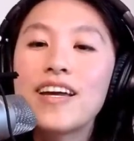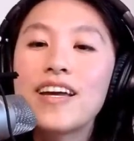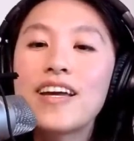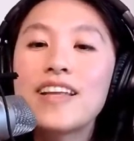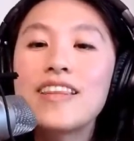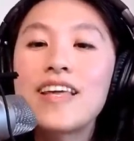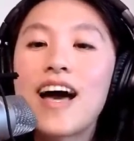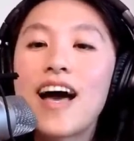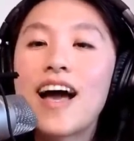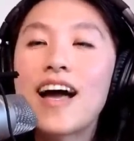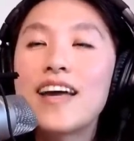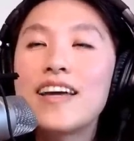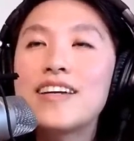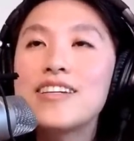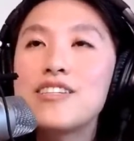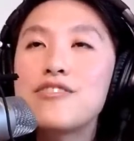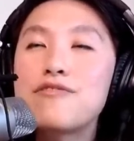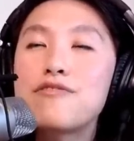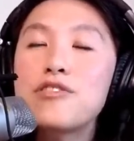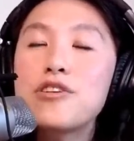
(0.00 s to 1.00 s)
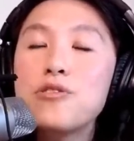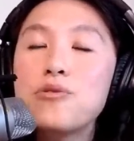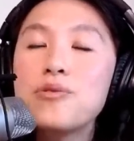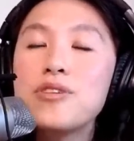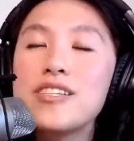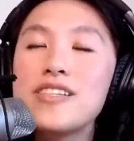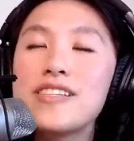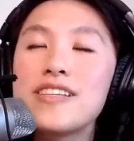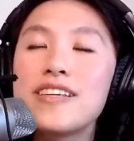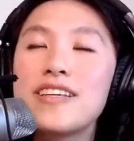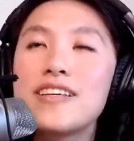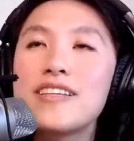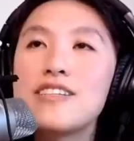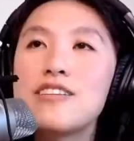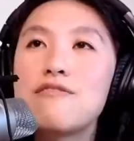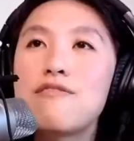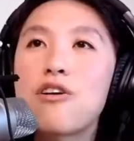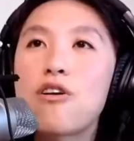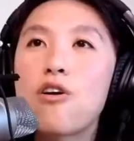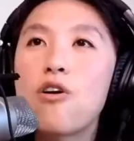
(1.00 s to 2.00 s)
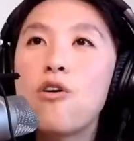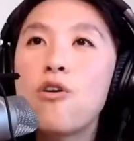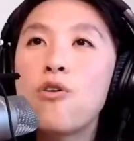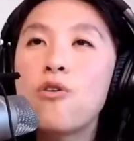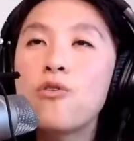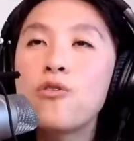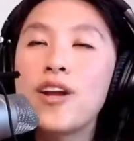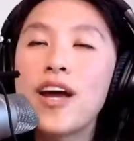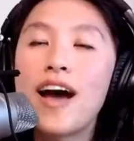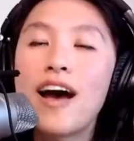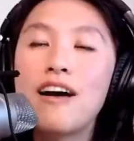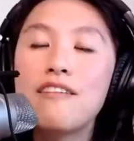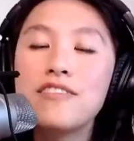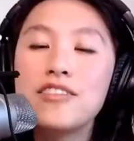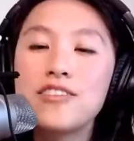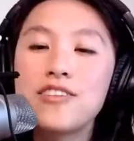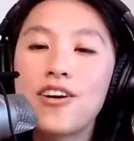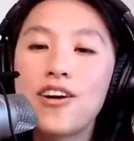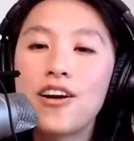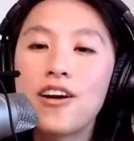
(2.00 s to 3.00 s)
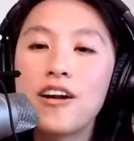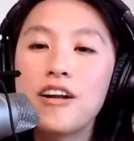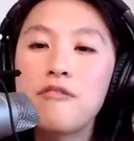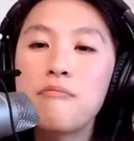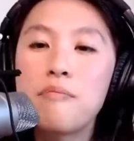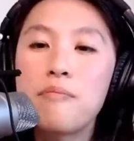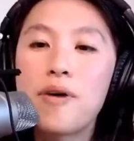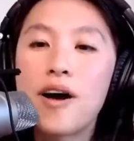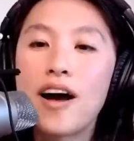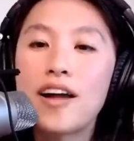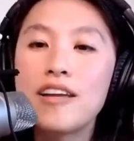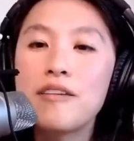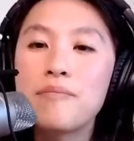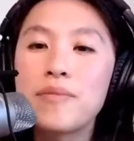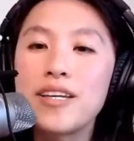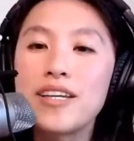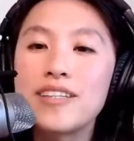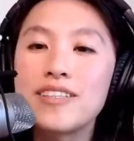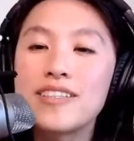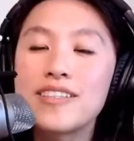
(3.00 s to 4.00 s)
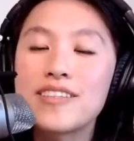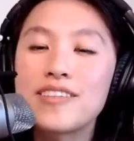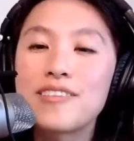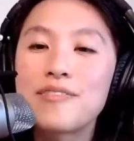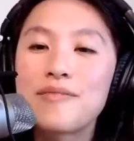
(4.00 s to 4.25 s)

And the highest frequencies of our own avatar embodiment.